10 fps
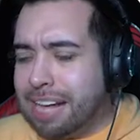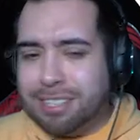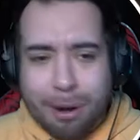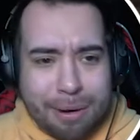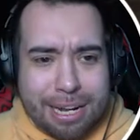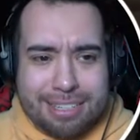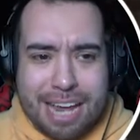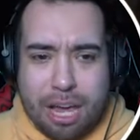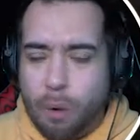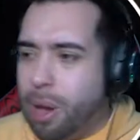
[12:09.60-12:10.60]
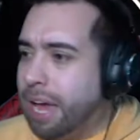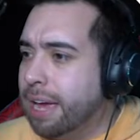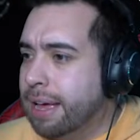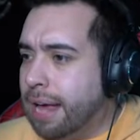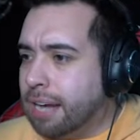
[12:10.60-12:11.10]
that's already a takeaway.
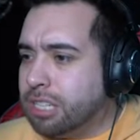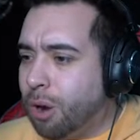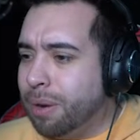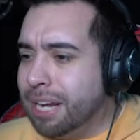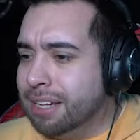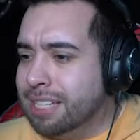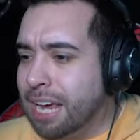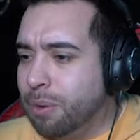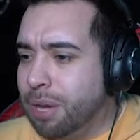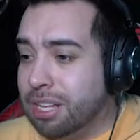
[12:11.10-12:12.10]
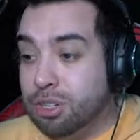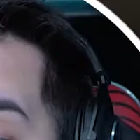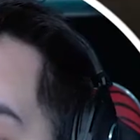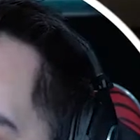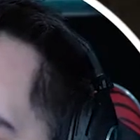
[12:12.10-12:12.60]
That's already a takeaway.
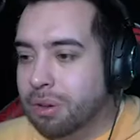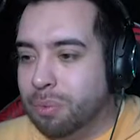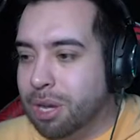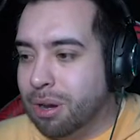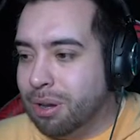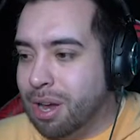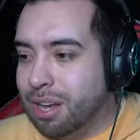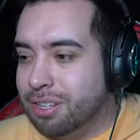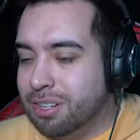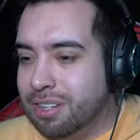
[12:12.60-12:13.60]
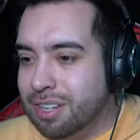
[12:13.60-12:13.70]
Dude, we are not...